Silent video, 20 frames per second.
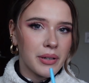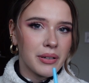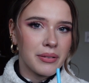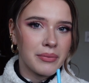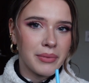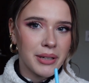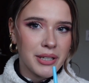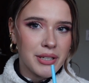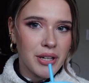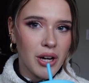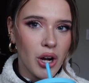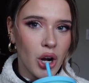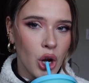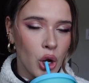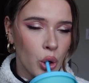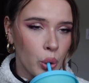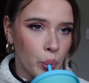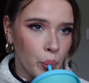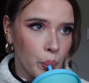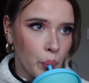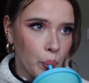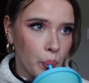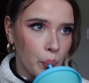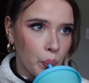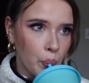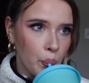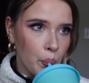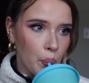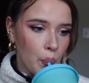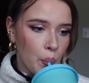my tongue.
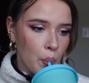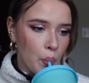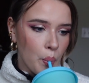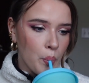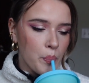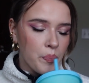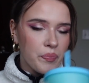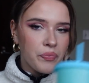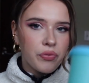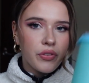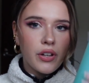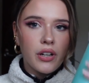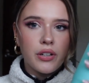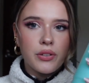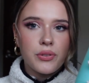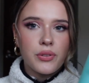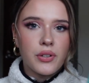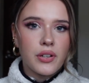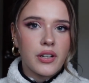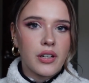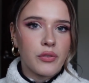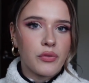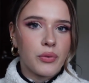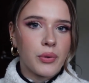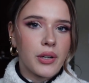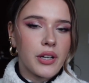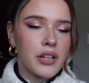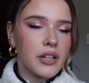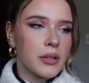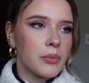I also don't have
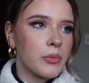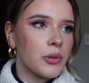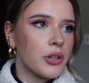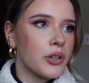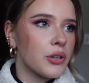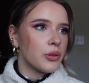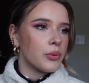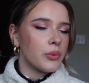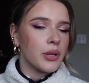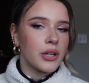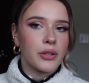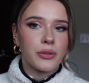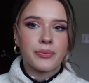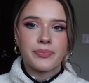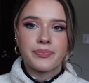water anymore. Oh wow.